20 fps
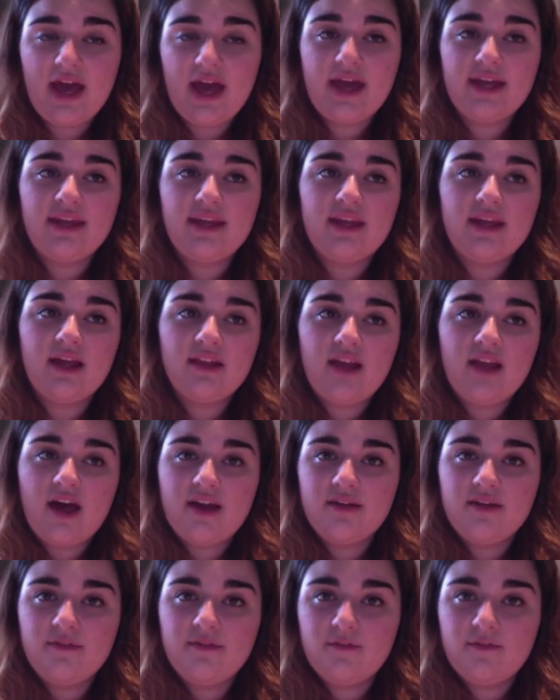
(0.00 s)
And a lot
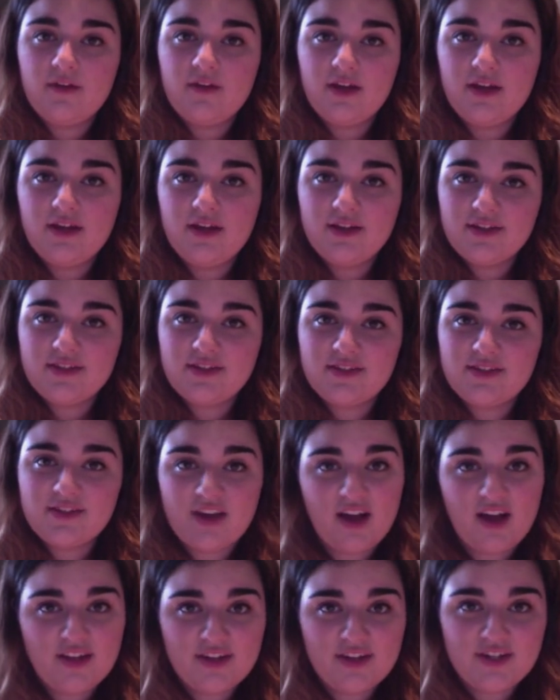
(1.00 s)
of
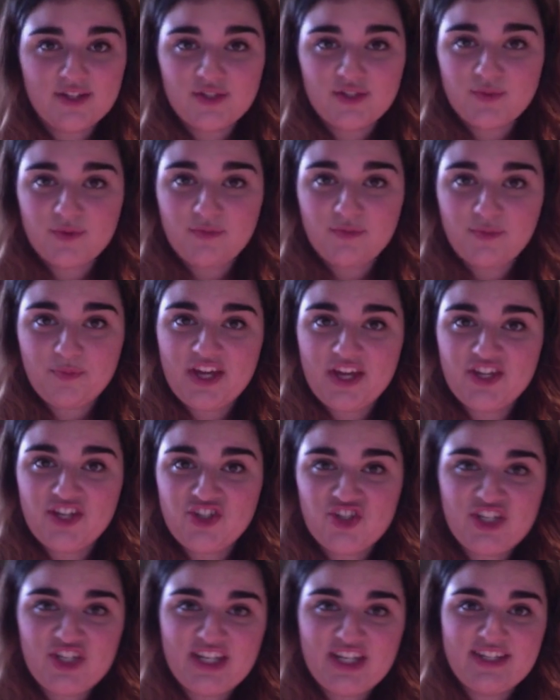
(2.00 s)
scholars with
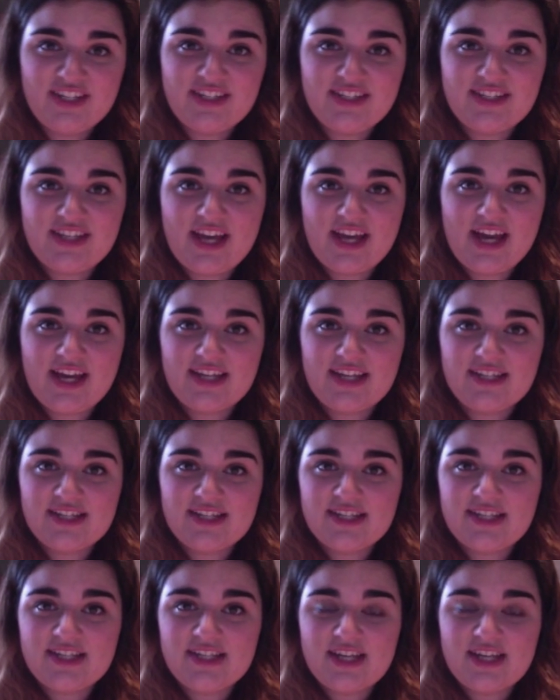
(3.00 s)
PhDs and